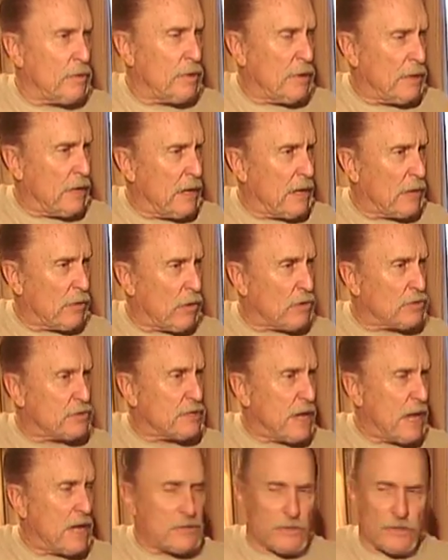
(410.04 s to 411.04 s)
and Los
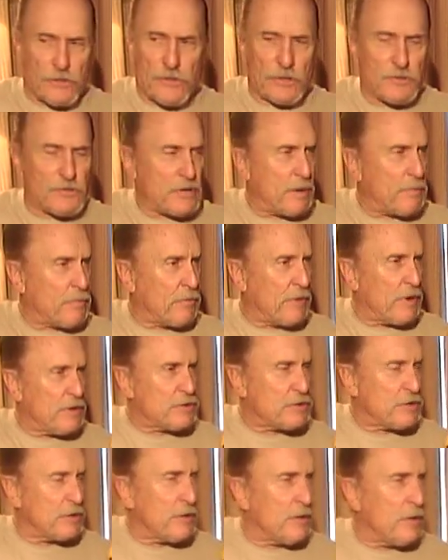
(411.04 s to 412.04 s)
Angeles, a
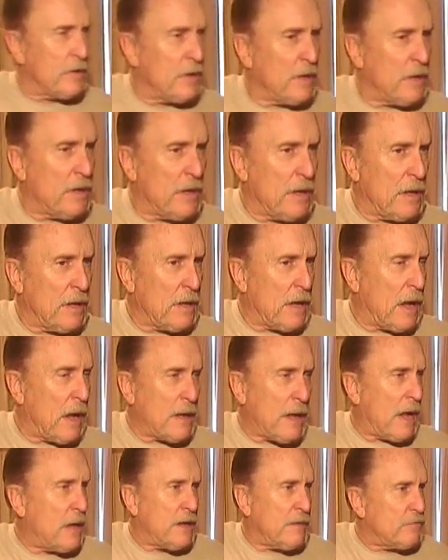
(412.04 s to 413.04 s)
separation,
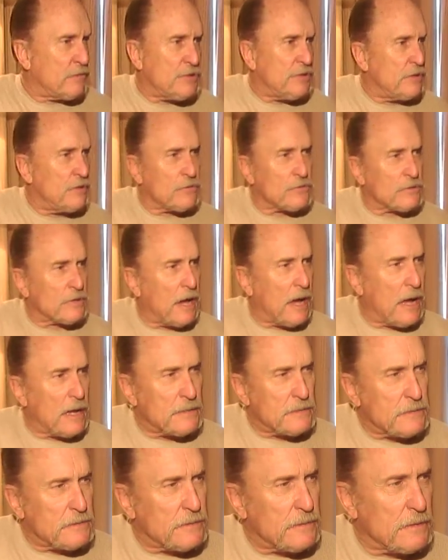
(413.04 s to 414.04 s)
I never see those
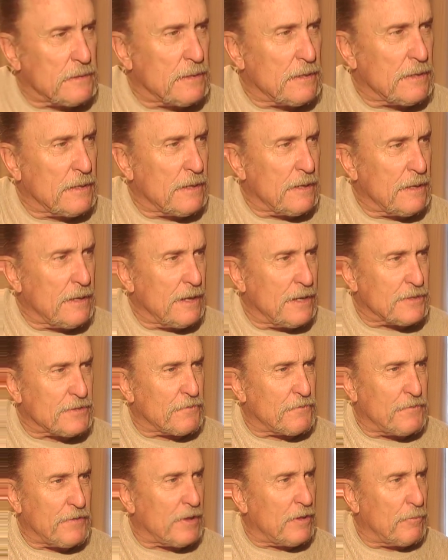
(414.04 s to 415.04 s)
guys. It's a
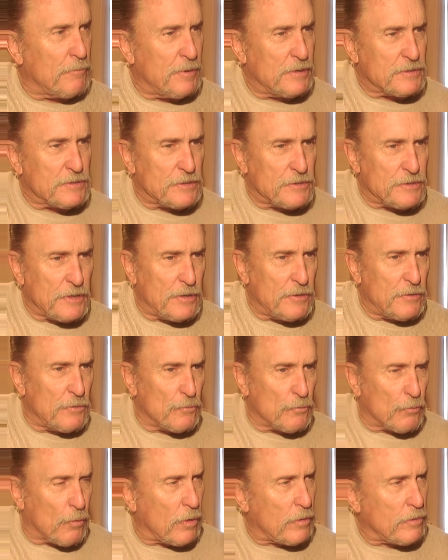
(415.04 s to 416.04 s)
fickle business, and you
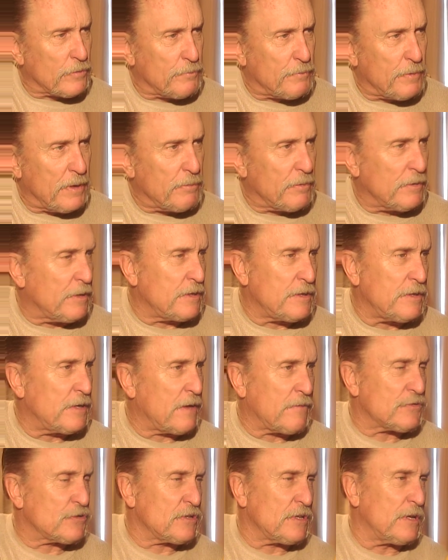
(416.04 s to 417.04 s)
work with people, and you
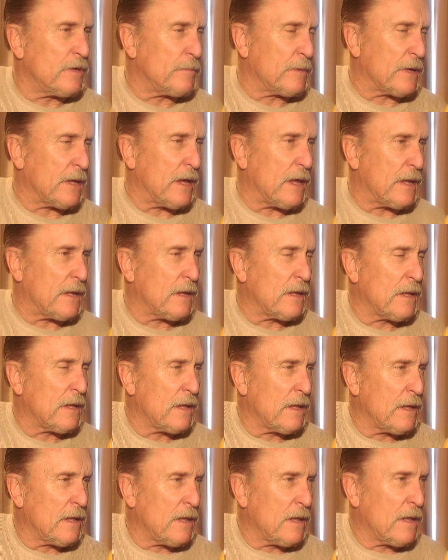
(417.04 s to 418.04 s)
never see them again.
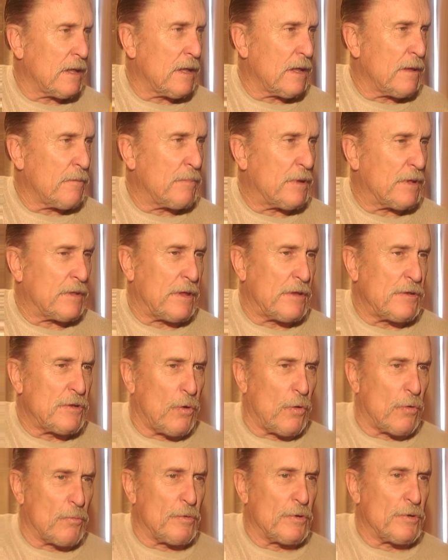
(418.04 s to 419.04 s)
But
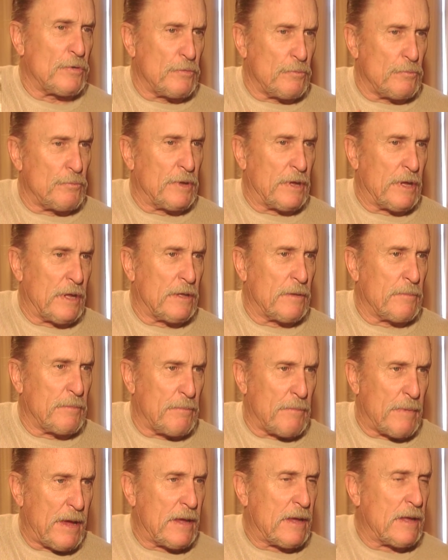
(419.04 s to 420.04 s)
you begin to
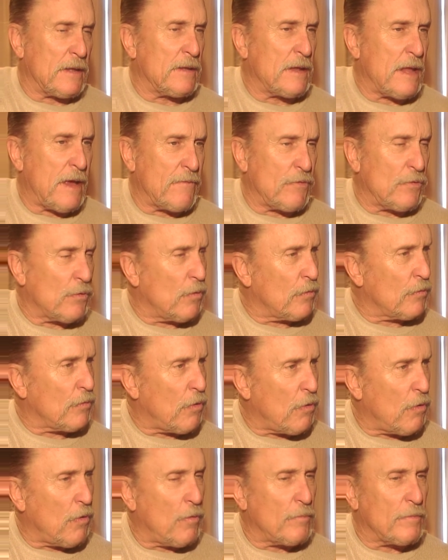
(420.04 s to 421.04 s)
make it and have your own
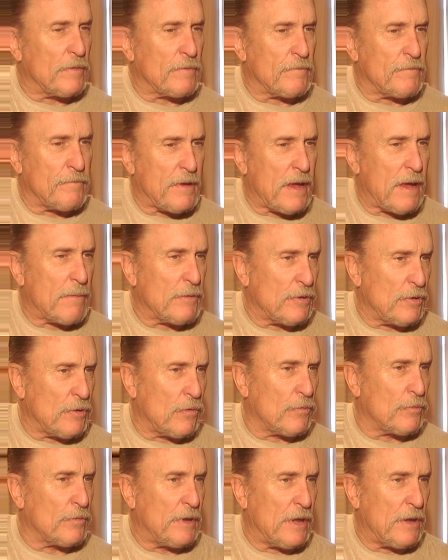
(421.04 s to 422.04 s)
home and family, your
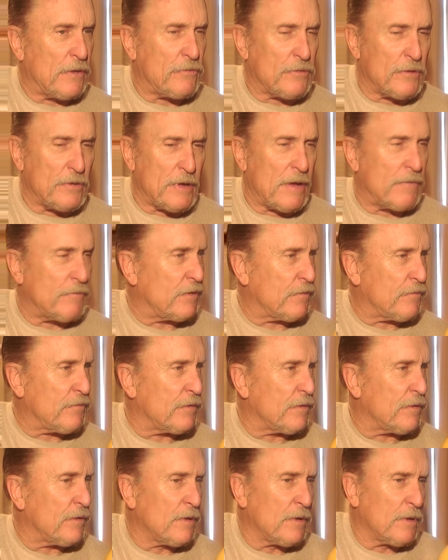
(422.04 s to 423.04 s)
own niche, and you have
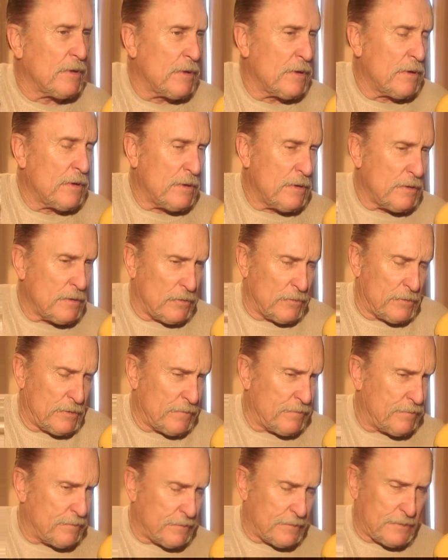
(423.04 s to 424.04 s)
different
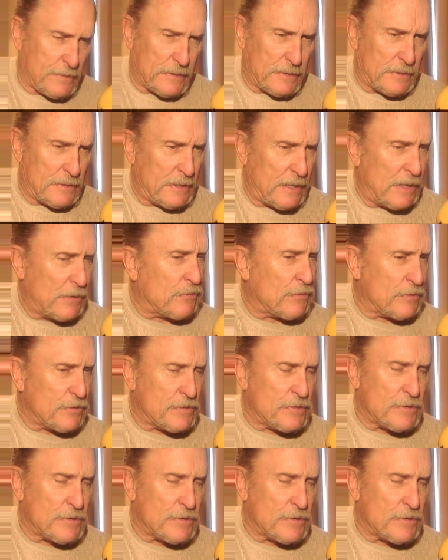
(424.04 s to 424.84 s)
interests